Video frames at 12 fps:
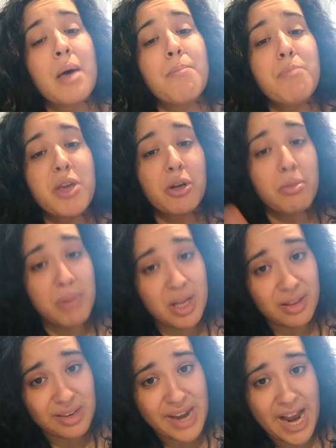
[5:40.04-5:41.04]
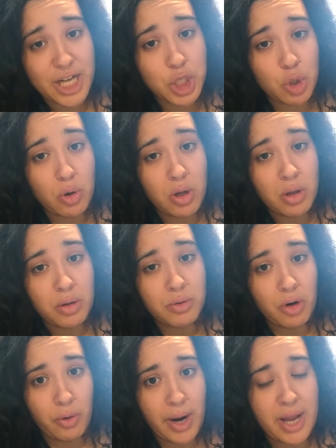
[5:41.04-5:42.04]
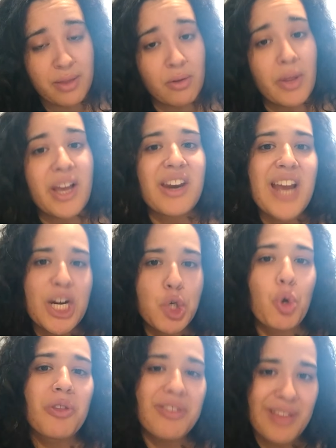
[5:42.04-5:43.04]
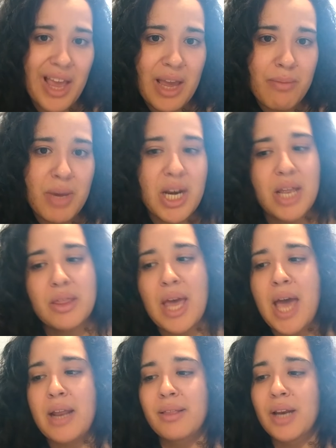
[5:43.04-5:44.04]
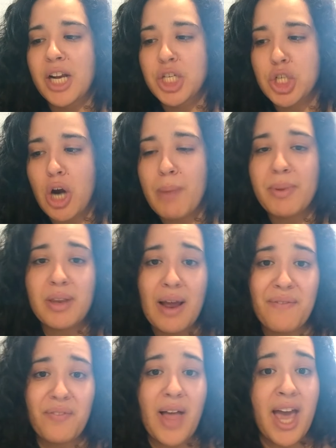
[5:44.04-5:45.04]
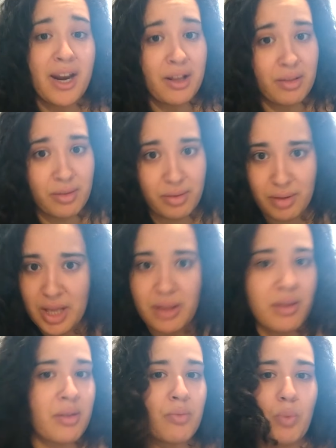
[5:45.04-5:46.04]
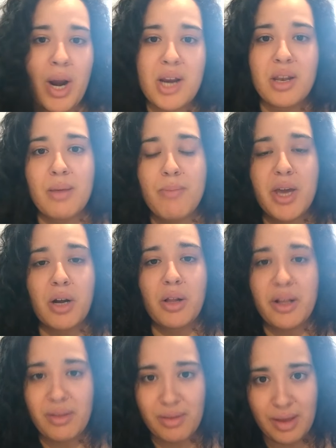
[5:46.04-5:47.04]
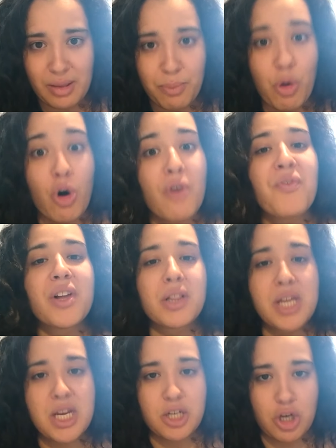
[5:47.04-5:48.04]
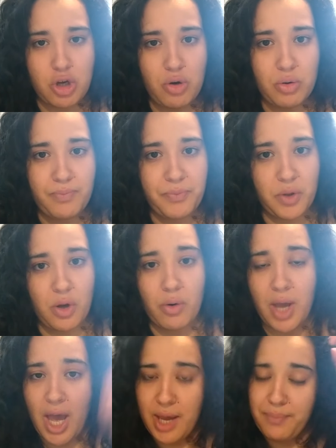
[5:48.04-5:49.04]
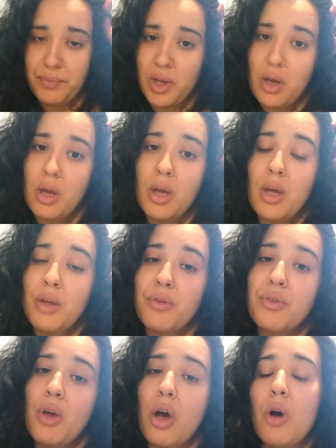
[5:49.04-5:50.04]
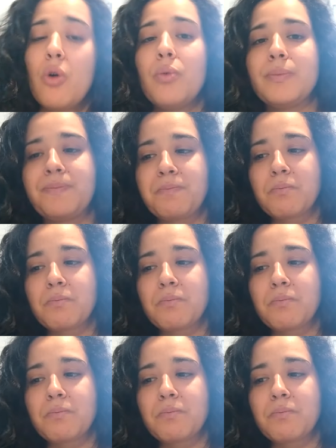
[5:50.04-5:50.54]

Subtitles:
Middle means natural, all right? So like a natural state, meaning that it's not sharp, it's not flat, it's right in the middle. It's perfectly in tune, okay? So